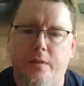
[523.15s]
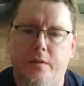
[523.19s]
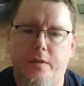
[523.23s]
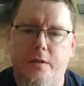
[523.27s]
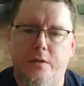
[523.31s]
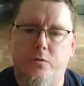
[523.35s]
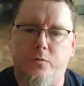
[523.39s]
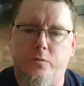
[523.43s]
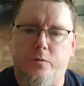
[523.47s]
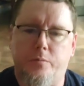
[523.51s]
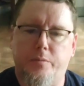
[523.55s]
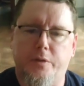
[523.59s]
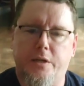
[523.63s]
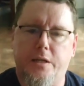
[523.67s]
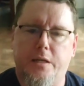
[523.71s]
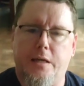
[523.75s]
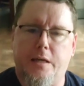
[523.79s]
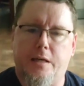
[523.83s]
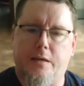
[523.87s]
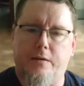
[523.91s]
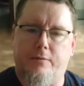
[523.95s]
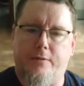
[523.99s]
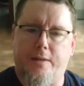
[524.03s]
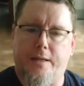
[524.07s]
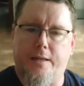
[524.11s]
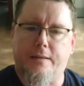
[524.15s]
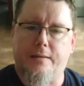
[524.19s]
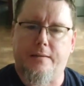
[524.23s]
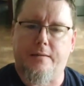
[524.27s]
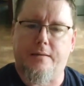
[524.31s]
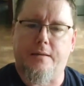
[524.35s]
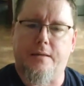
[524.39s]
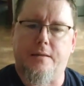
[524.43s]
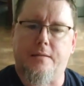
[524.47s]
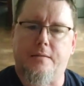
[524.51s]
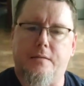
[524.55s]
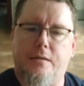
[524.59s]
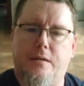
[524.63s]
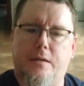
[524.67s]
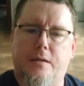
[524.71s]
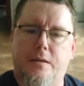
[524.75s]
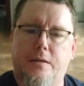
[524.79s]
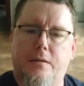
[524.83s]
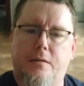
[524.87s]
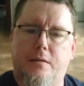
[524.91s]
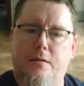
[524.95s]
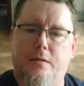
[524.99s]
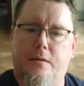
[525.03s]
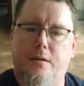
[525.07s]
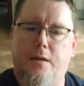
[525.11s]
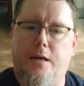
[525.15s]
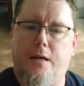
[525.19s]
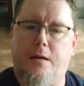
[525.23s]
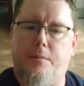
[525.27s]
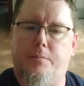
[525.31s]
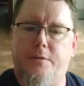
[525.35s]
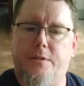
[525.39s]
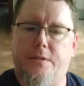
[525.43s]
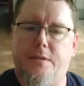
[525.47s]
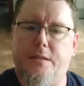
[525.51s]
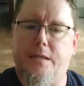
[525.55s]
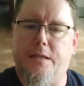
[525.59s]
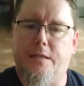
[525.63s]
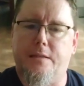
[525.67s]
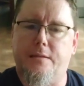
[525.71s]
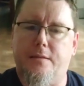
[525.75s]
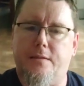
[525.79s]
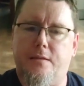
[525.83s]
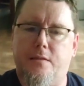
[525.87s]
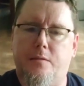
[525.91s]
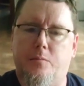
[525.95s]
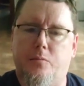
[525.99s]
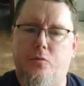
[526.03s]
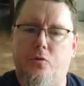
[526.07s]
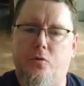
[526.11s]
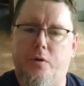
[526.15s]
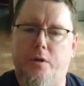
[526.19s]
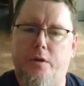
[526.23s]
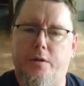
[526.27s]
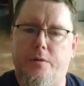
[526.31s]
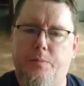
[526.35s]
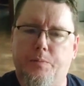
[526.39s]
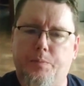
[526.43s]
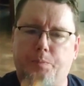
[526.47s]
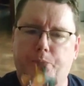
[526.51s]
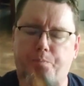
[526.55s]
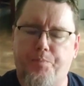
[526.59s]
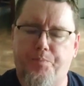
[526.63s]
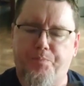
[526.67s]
these would be kind of like this on opposite ends of the board.